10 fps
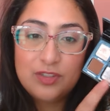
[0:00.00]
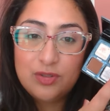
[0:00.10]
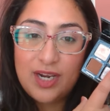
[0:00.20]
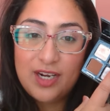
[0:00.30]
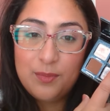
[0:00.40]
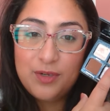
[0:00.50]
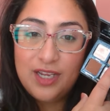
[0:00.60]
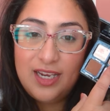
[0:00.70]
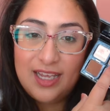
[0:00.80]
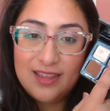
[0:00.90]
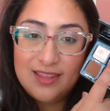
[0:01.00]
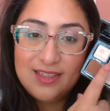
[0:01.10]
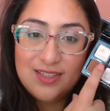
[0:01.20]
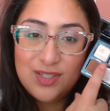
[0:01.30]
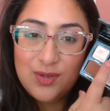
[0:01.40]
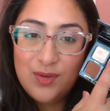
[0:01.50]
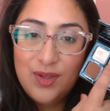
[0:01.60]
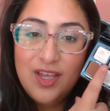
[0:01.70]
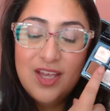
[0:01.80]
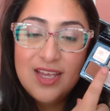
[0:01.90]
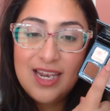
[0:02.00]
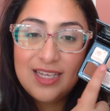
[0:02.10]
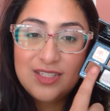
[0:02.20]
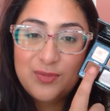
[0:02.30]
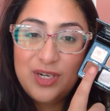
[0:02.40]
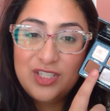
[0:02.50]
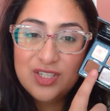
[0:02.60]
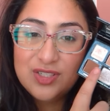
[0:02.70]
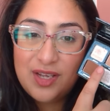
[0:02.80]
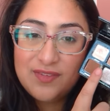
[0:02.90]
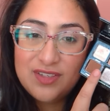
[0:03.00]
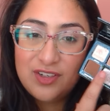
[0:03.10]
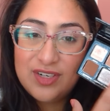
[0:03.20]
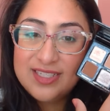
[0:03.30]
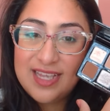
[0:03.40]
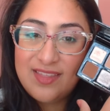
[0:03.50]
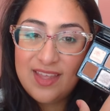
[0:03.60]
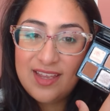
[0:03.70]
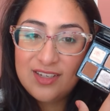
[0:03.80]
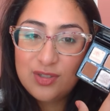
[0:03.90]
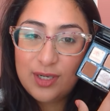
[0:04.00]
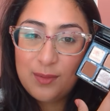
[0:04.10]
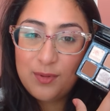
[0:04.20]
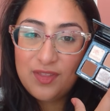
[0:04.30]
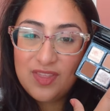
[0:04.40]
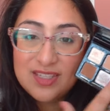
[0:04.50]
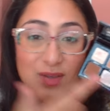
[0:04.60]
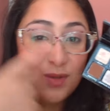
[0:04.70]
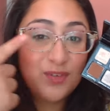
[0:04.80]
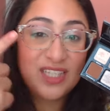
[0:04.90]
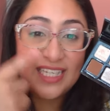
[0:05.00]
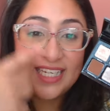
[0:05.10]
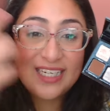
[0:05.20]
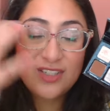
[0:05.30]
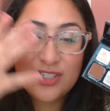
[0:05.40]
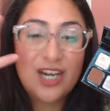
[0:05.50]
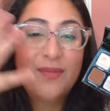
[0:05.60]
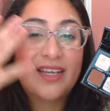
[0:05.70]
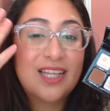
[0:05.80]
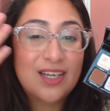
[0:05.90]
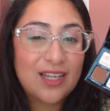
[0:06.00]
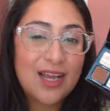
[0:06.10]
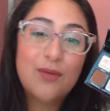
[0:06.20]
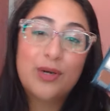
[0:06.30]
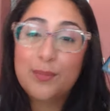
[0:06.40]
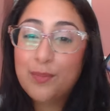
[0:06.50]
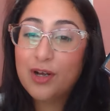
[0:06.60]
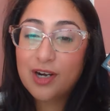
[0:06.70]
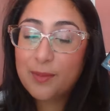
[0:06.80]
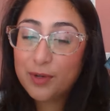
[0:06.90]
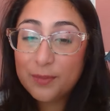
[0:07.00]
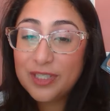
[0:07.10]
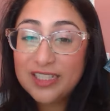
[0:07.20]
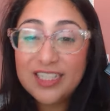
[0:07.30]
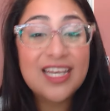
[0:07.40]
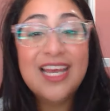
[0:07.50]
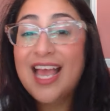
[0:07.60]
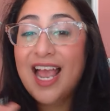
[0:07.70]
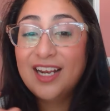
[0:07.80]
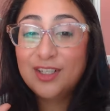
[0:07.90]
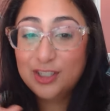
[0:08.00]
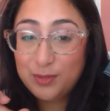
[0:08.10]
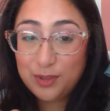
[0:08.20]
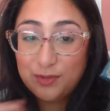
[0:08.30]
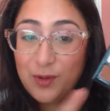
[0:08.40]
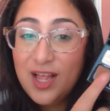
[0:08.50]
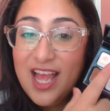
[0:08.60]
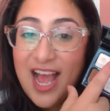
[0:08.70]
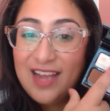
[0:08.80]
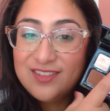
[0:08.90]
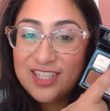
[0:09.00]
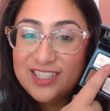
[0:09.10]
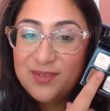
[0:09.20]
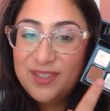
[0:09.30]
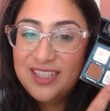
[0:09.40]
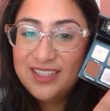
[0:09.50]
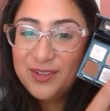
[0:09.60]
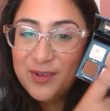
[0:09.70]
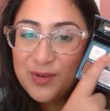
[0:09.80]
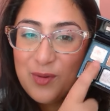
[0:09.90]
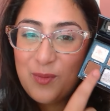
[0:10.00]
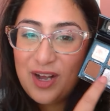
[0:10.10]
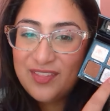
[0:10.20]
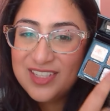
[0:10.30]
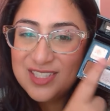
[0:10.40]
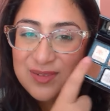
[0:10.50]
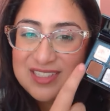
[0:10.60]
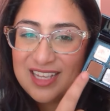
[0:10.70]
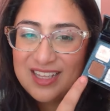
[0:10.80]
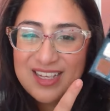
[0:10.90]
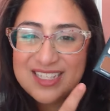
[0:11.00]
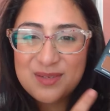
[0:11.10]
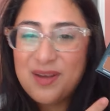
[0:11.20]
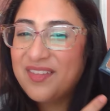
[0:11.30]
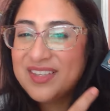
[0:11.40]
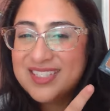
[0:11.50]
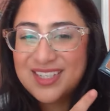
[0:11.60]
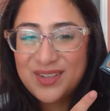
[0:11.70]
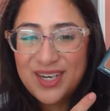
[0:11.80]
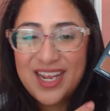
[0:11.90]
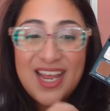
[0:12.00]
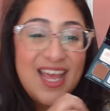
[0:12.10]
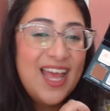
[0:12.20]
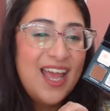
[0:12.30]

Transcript: tried to put like these two like really just soften the crease and then try to put this all over the lid and just try to make like a weird purpley look, and they look beautiful. I tried doing the little quad that she was telling us about that she created.